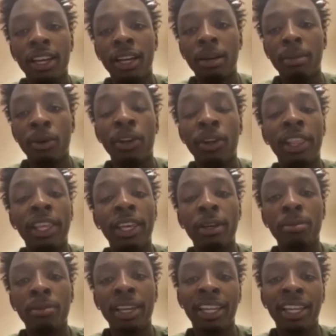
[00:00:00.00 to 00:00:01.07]
on
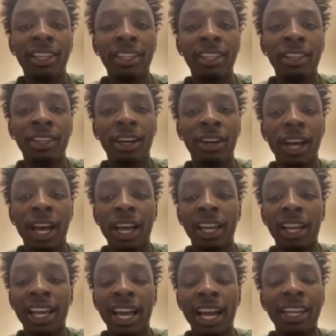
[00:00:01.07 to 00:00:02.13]
them. And, you know,
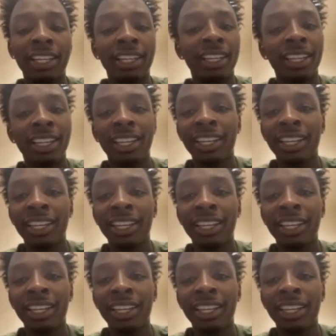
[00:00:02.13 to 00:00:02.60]
I kind of